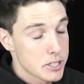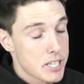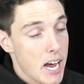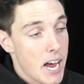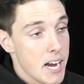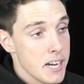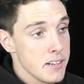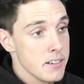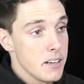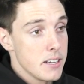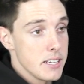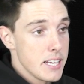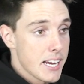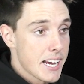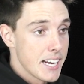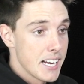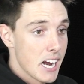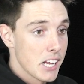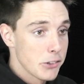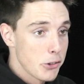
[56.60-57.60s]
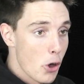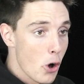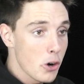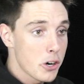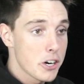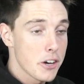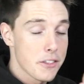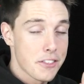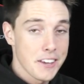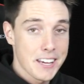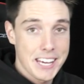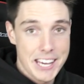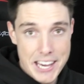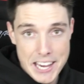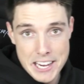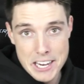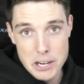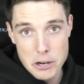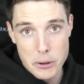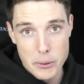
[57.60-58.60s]
10, you can unlock the
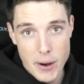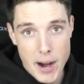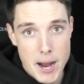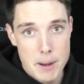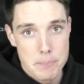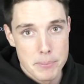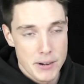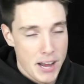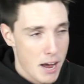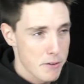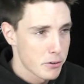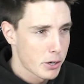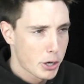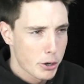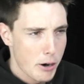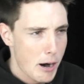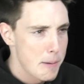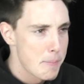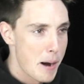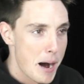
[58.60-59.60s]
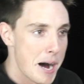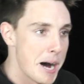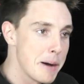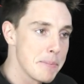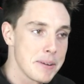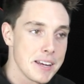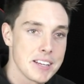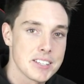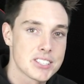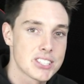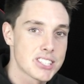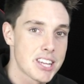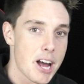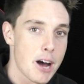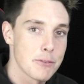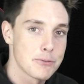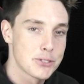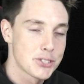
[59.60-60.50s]
King Crab and have a crab army and stuff,